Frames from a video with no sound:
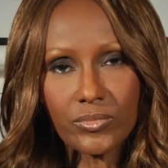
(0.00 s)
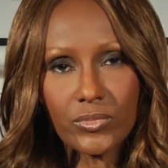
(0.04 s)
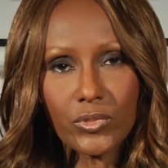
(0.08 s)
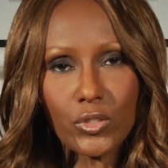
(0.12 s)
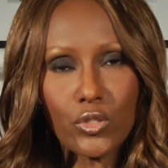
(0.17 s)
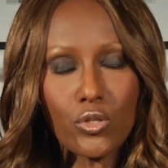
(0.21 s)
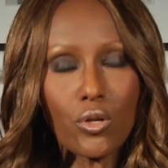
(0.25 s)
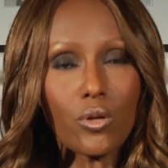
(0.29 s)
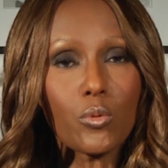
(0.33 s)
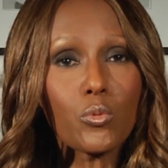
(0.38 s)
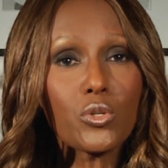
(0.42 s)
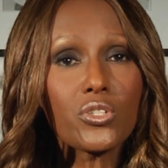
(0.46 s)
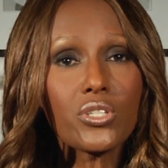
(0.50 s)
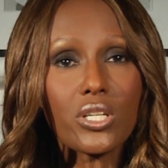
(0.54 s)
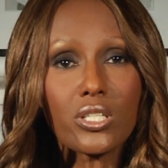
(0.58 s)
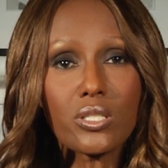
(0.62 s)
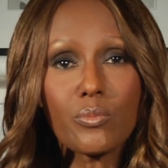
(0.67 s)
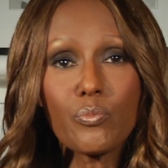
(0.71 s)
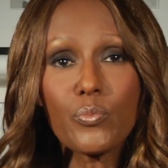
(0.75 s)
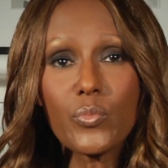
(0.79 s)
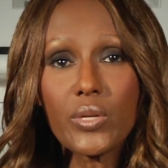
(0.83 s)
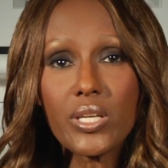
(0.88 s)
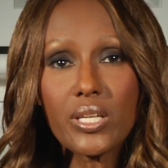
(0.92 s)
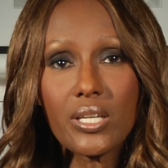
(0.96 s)
So it was just
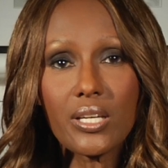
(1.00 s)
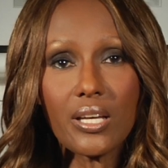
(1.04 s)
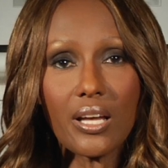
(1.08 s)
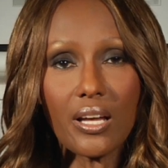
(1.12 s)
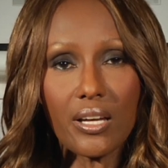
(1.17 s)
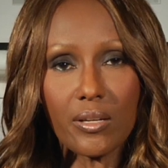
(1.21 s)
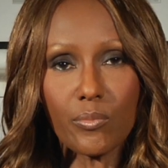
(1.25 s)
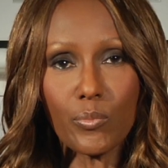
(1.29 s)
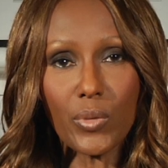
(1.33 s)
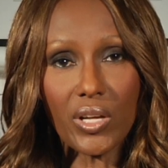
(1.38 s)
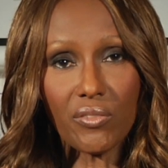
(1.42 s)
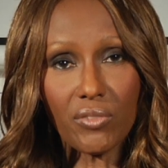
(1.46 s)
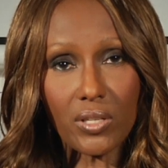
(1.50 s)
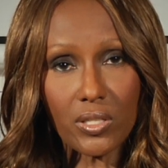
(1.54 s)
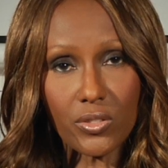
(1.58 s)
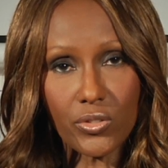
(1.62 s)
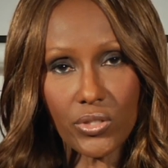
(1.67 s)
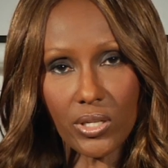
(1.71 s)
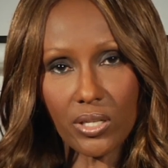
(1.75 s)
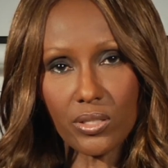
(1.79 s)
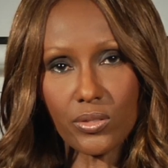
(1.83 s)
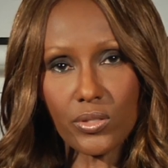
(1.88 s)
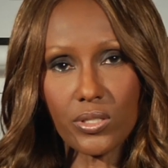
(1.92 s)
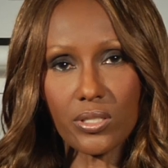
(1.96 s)
me and Beverly
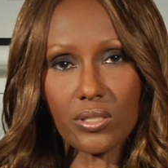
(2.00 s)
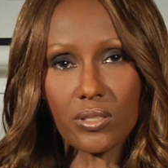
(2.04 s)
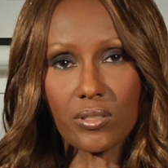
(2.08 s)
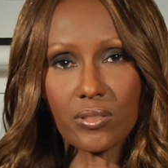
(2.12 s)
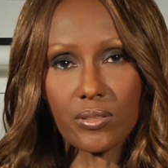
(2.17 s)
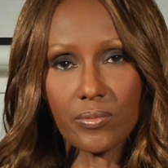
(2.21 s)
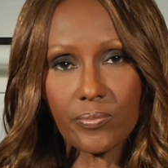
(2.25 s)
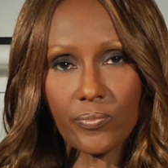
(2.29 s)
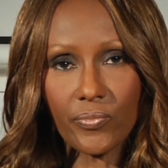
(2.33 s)
Johnson.